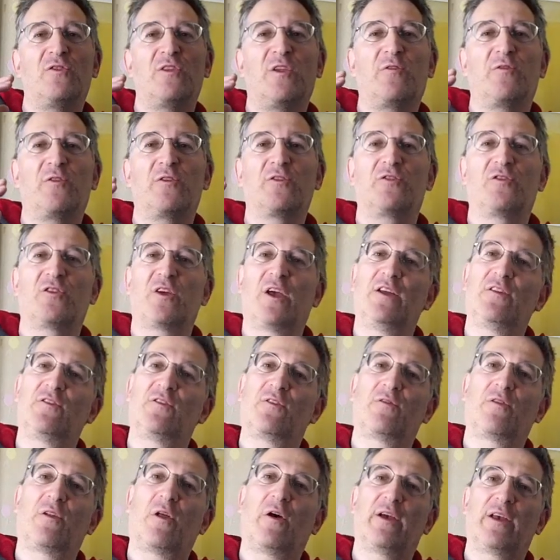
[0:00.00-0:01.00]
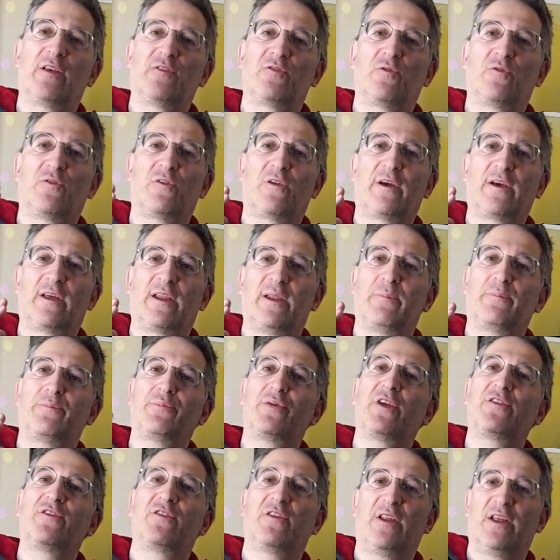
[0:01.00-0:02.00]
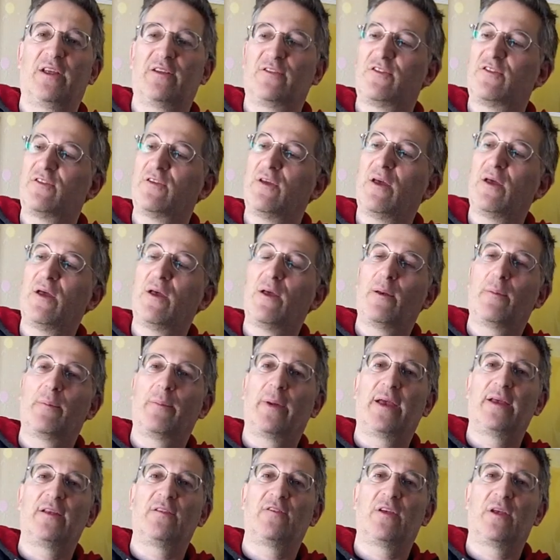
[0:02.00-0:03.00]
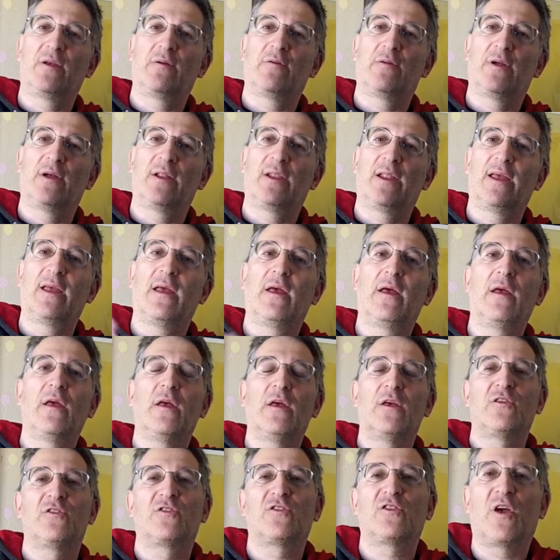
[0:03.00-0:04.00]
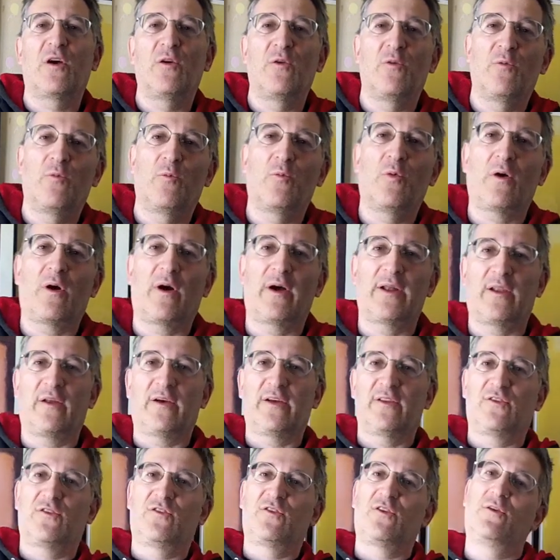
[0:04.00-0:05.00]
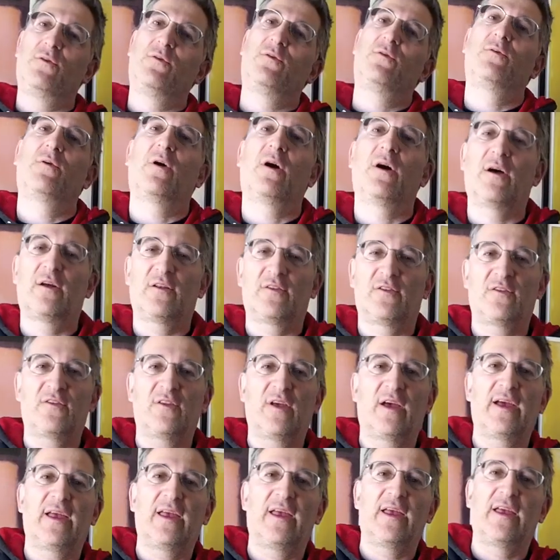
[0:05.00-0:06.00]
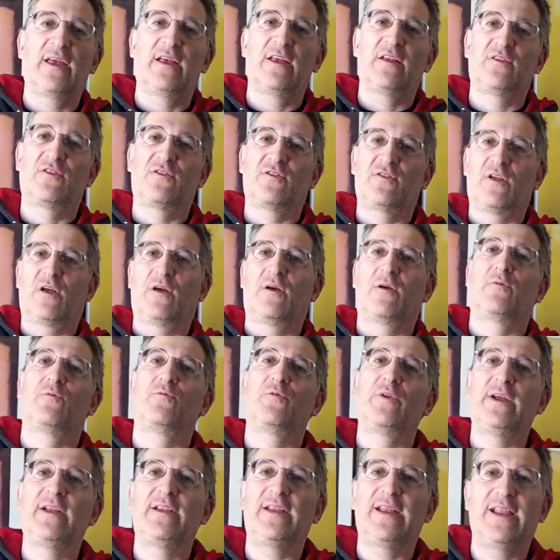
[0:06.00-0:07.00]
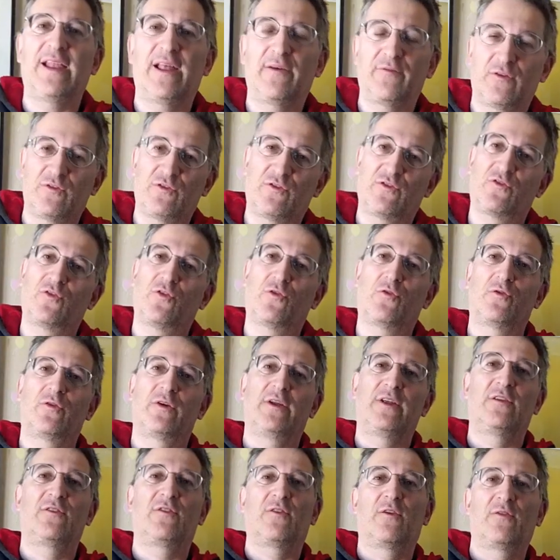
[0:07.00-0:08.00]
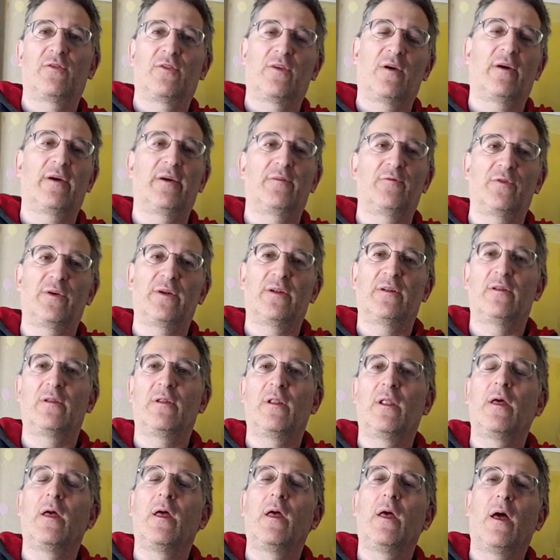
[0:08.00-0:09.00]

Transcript: different shades of light. It's sort of like an impressionist painting, really. So what I'd like to do today is read 11 stories that I've written